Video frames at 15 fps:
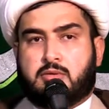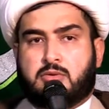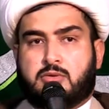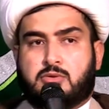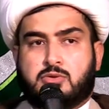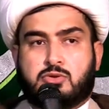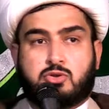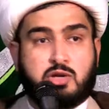
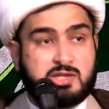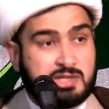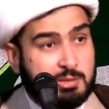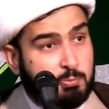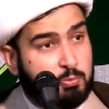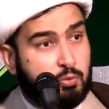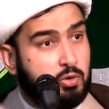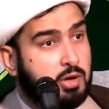So it's
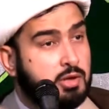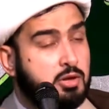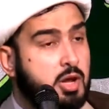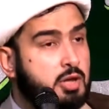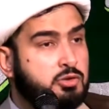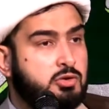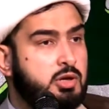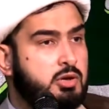important
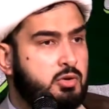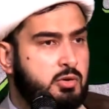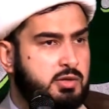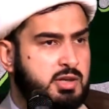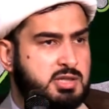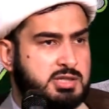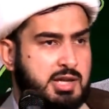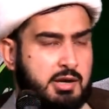not to ignore
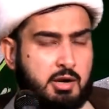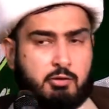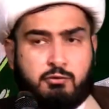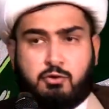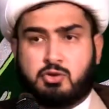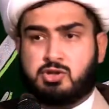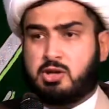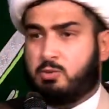this. And
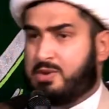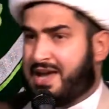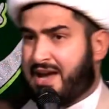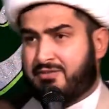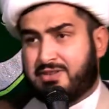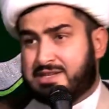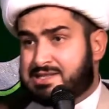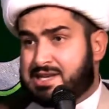unfortunately, we have
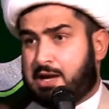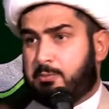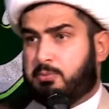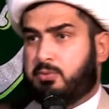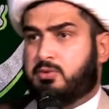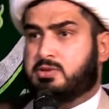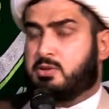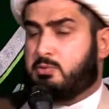
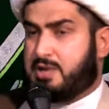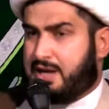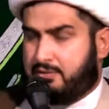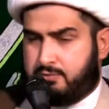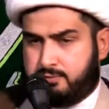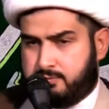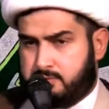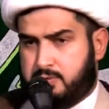examples, and we have,
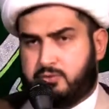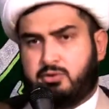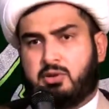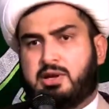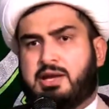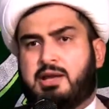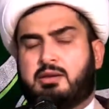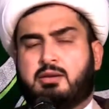if you
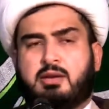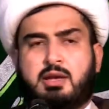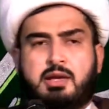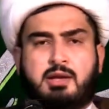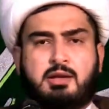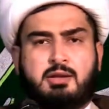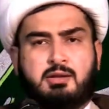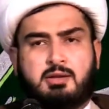look at
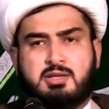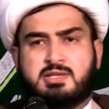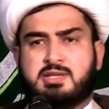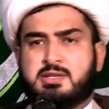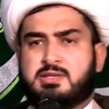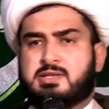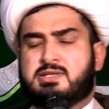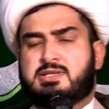the
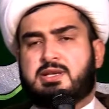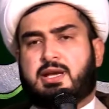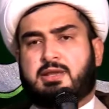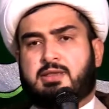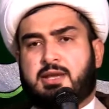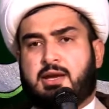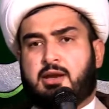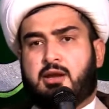statistic and
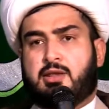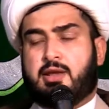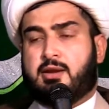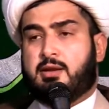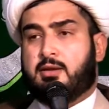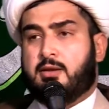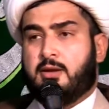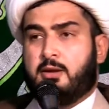data that
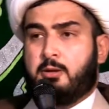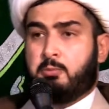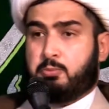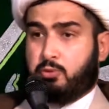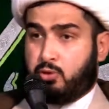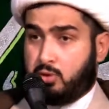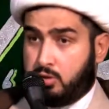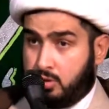
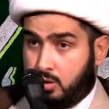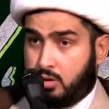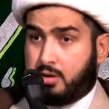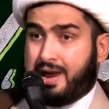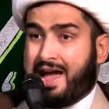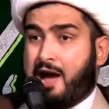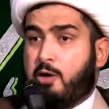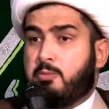per year
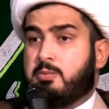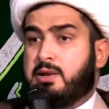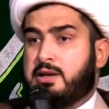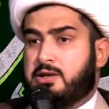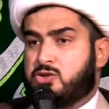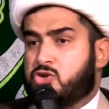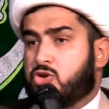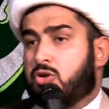how many
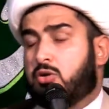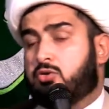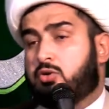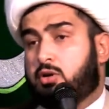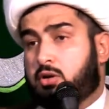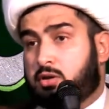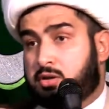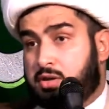children
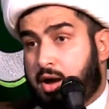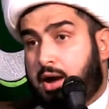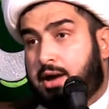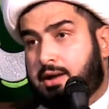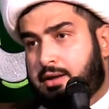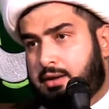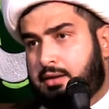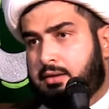are
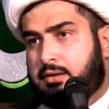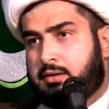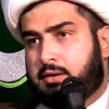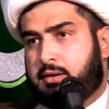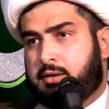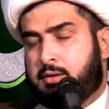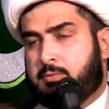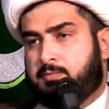dying
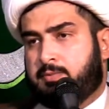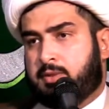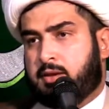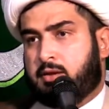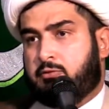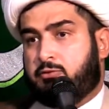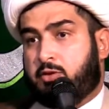from,